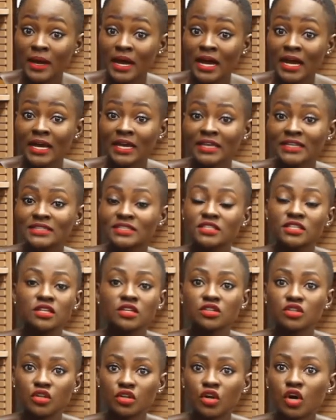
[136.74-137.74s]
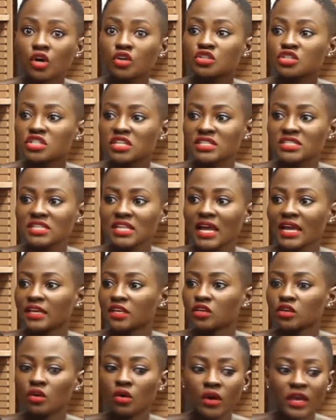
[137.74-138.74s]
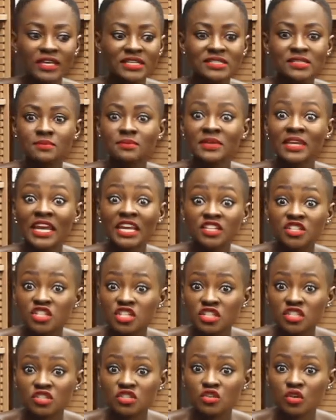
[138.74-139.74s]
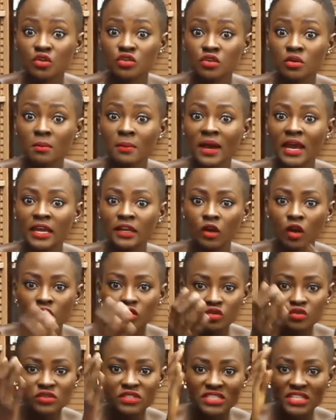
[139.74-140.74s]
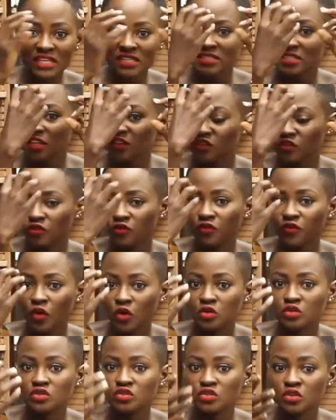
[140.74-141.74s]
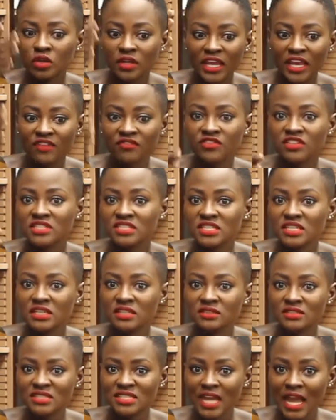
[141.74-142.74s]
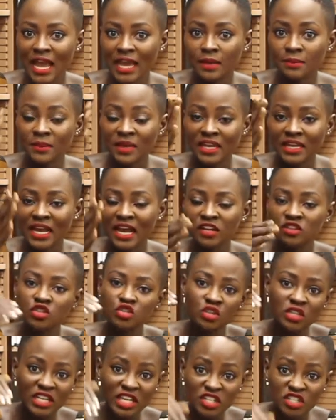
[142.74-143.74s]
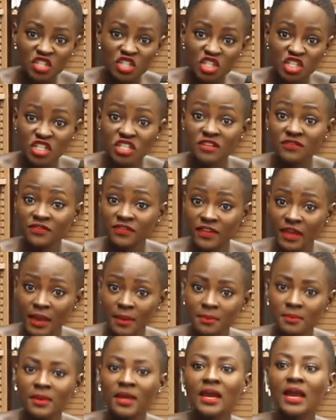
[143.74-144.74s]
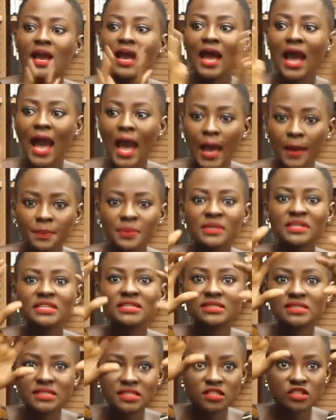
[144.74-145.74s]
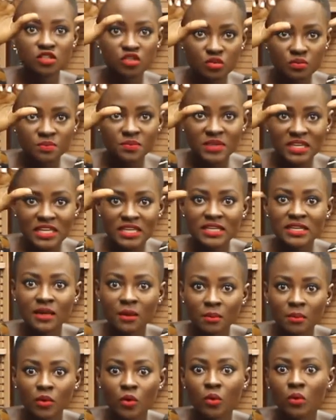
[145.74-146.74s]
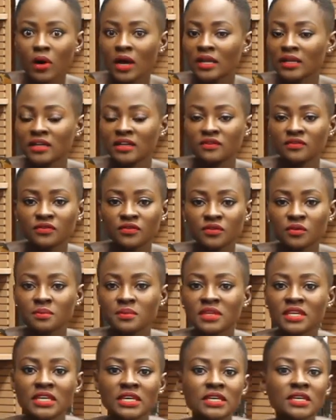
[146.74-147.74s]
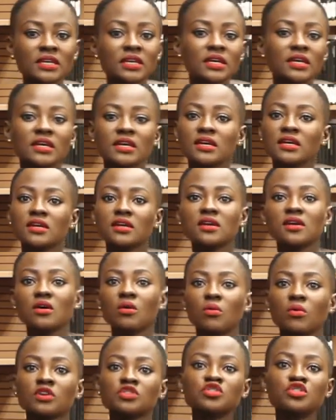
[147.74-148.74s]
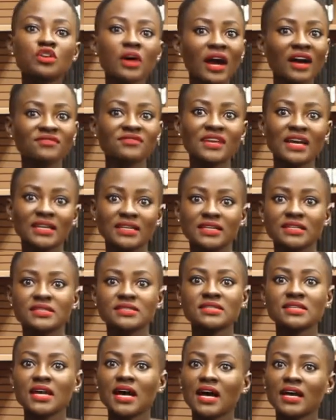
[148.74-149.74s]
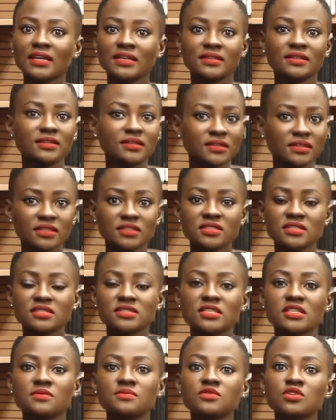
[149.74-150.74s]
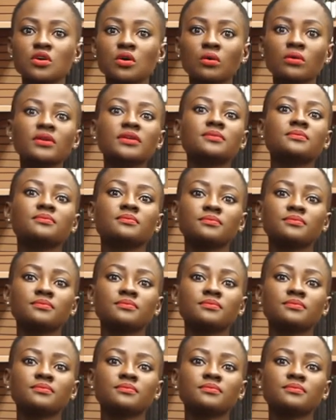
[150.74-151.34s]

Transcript: mind, you know, just like your examination is on your mind, all those things that you focus on every single time and actually achieve them happiness needs to be number one. And for me, once you have that inside, it just keeps going.